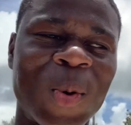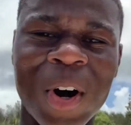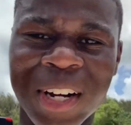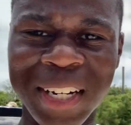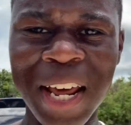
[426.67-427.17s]

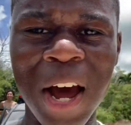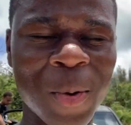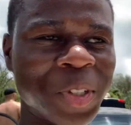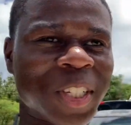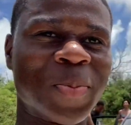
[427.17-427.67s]
walking down
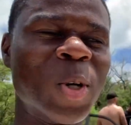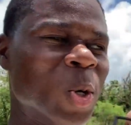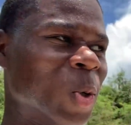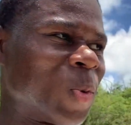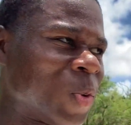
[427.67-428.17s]
was
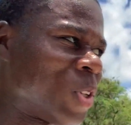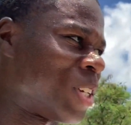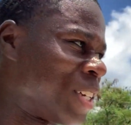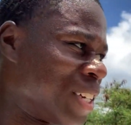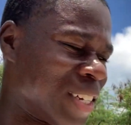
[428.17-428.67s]
smooth,
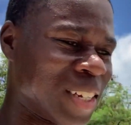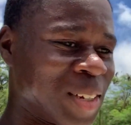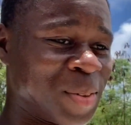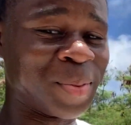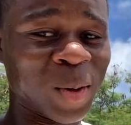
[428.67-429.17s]

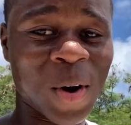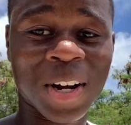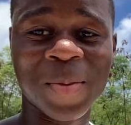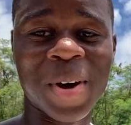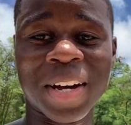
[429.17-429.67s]
but
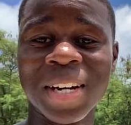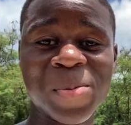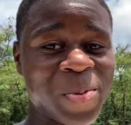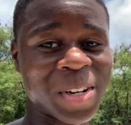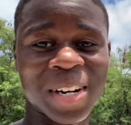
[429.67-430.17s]
walking back up
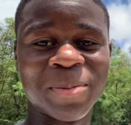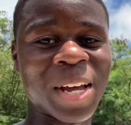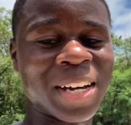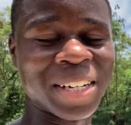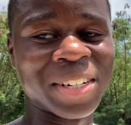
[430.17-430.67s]
here and up
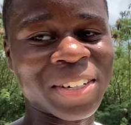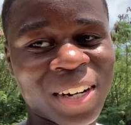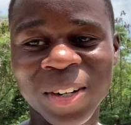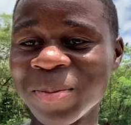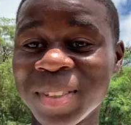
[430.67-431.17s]
that hill,
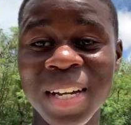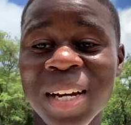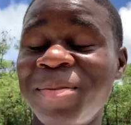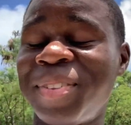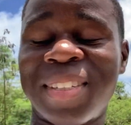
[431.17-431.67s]
all them steps,